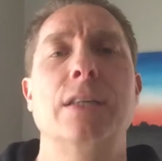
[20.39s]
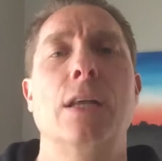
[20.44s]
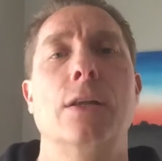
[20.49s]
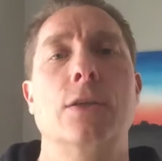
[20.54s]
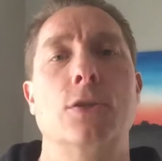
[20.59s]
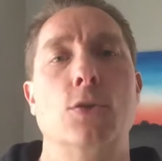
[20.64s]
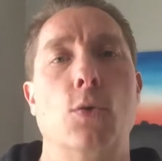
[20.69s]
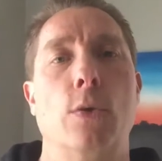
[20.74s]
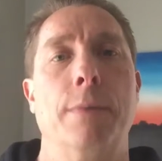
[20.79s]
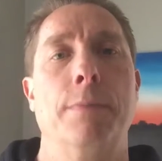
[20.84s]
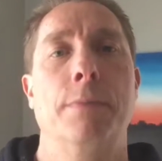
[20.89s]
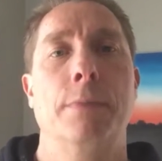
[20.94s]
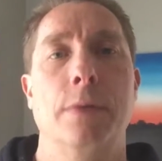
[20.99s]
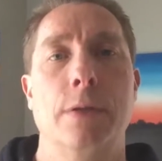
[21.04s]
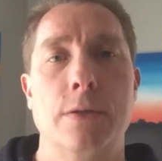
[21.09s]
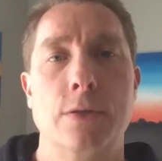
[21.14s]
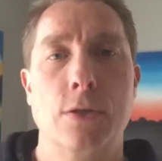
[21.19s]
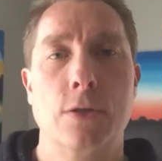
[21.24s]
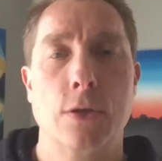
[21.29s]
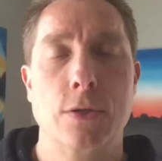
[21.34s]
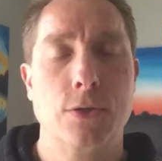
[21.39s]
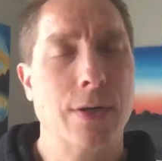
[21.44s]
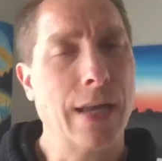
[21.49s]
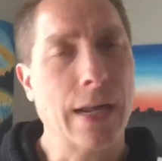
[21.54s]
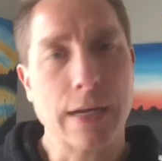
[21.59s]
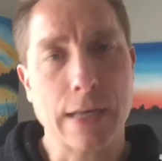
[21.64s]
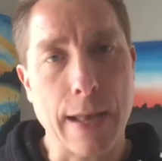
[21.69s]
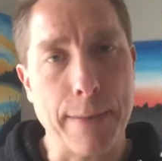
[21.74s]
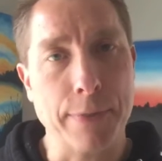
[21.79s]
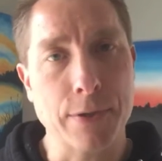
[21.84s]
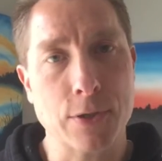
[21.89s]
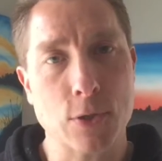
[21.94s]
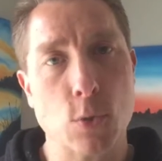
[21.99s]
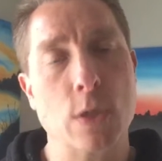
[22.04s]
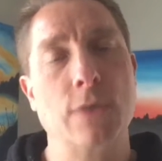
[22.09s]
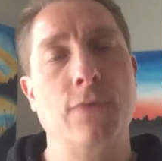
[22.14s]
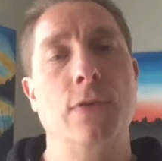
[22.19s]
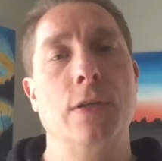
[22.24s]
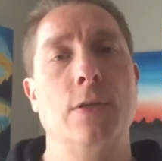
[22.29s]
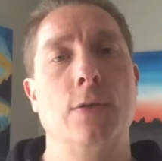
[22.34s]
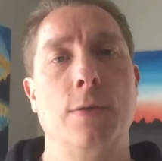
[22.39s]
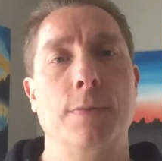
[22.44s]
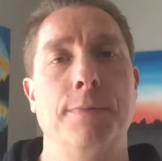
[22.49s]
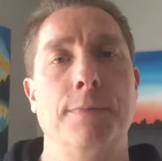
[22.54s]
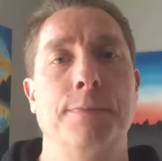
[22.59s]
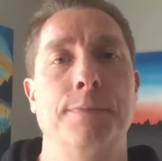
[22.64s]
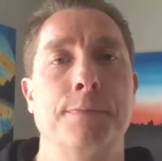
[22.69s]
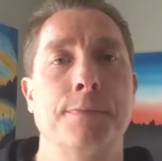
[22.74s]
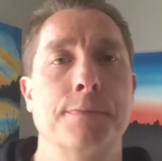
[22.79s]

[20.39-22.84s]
tell a story. I got a couple stories for this one.